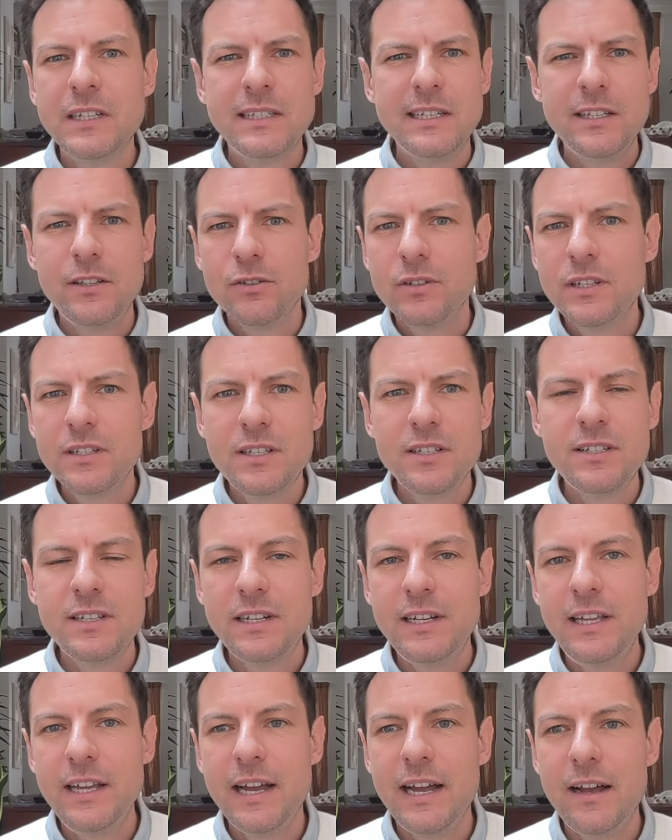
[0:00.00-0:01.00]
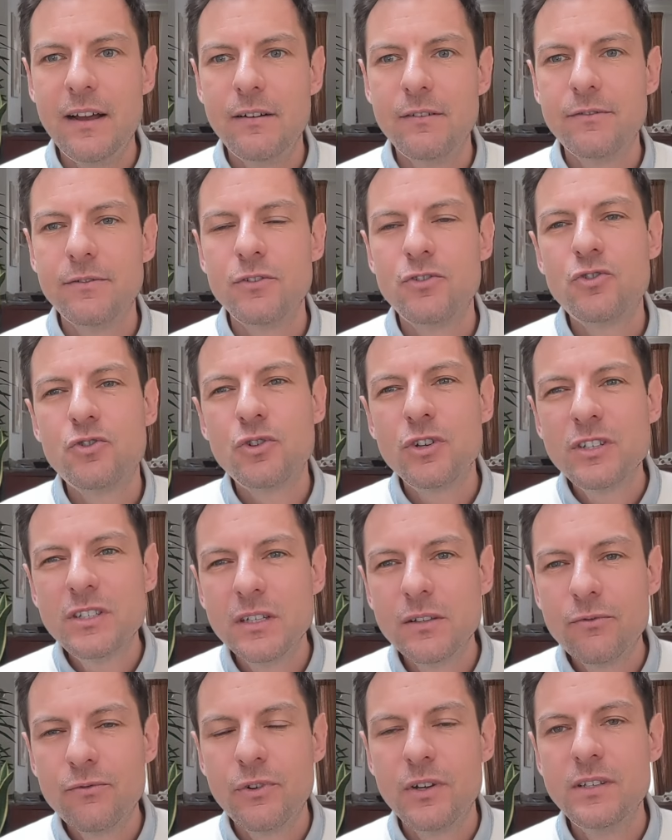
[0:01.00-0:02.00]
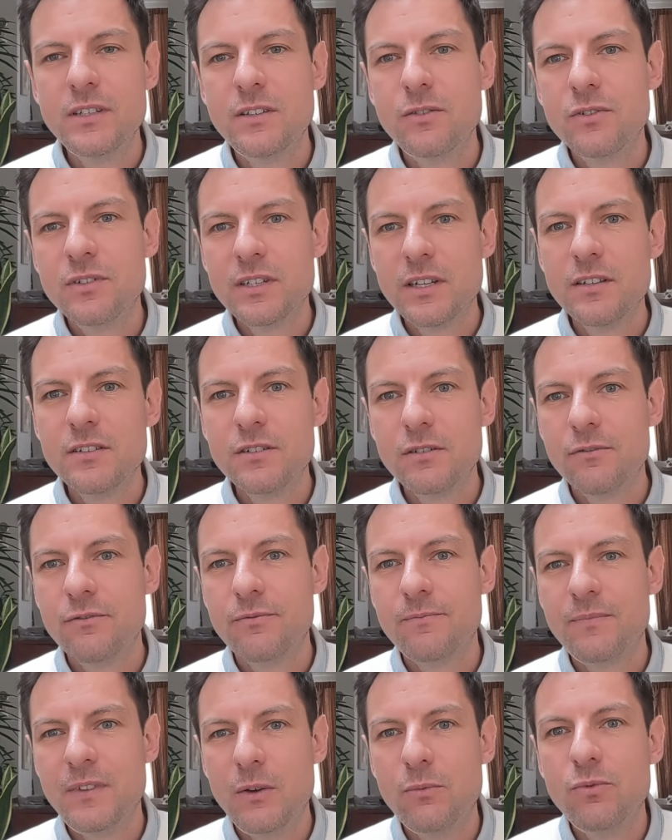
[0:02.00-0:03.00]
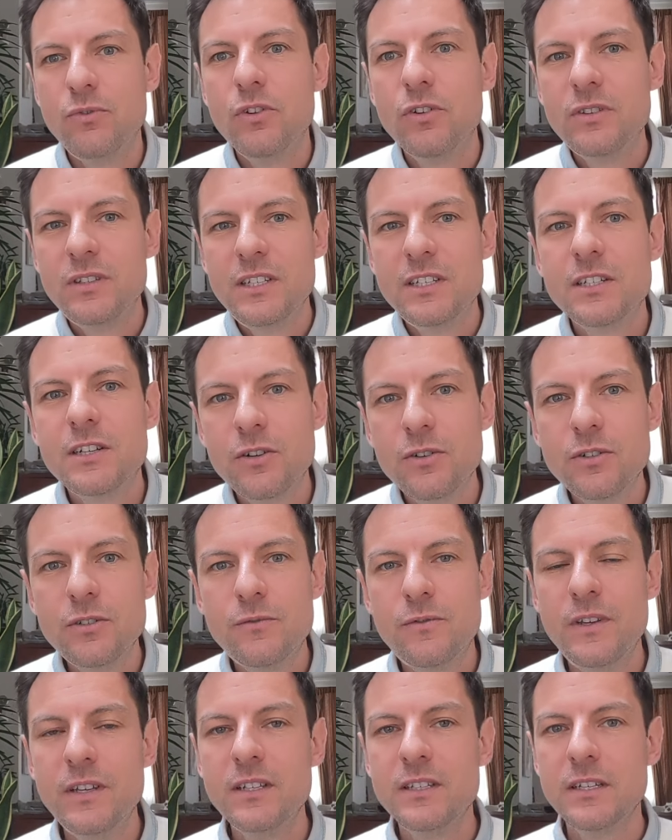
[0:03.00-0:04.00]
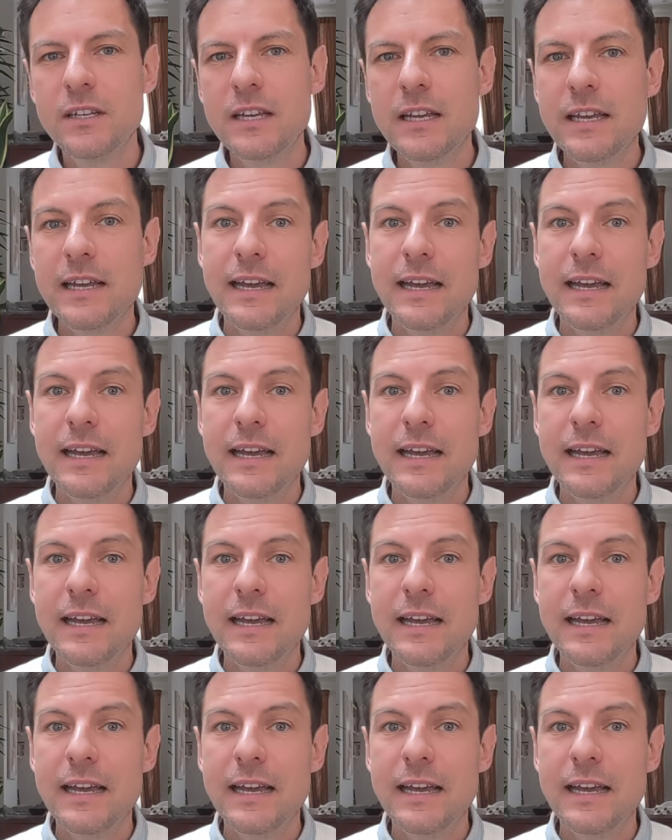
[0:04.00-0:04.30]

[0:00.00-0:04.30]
They don't necessarily have trusted friends in the sense of they would not disclose things,